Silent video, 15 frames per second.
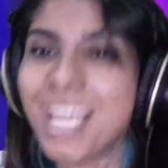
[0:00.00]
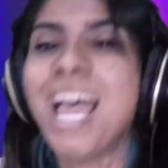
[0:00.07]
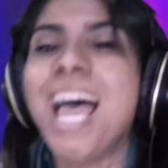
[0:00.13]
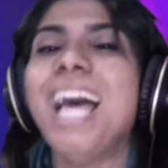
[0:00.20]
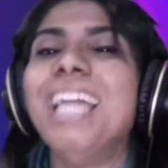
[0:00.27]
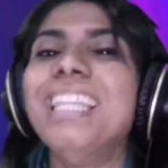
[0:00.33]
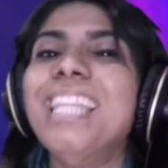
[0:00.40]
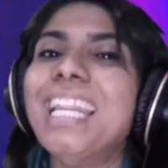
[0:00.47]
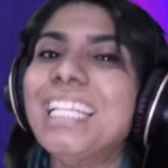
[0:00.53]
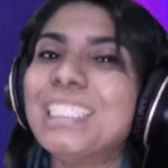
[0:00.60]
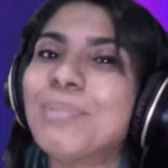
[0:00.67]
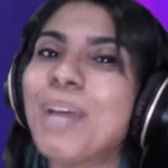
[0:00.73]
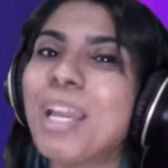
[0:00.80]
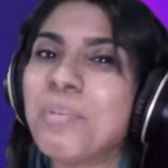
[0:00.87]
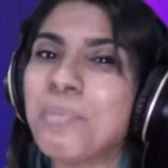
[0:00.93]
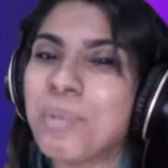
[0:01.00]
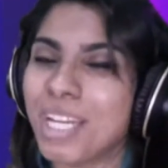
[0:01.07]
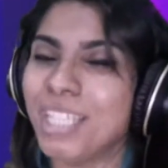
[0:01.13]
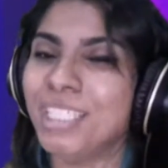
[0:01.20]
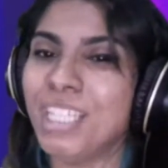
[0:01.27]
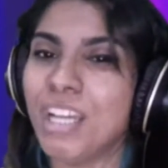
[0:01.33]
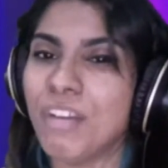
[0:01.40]
and that is why we are
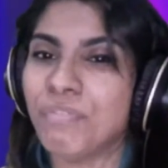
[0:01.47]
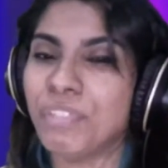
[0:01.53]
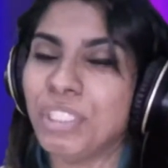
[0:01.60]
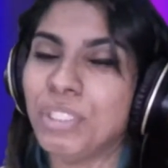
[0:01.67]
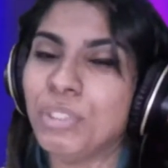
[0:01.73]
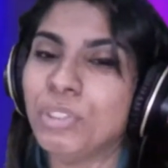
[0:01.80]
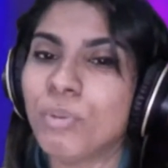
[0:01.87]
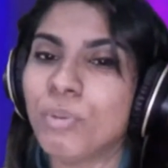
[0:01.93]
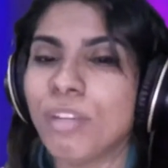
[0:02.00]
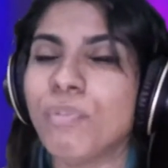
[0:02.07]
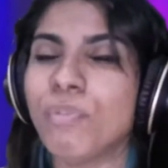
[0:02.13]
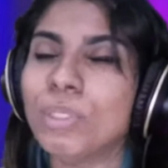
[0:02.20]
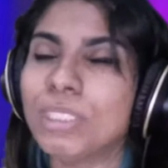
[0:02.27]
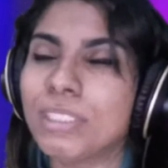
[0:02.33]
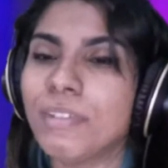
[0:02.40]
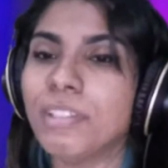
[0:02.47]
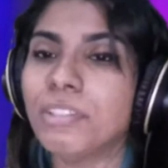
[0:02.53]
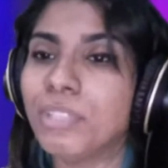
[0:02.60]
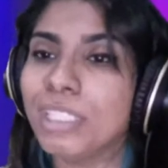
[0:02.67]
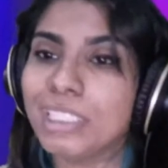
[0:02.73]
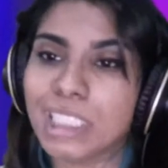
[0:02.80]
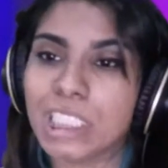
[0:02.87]
here for you 24/7
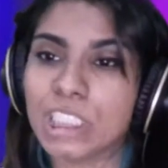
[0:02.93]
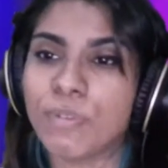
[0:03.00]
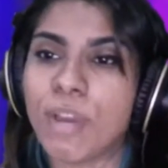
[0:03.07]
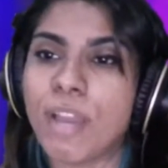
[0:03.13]
365.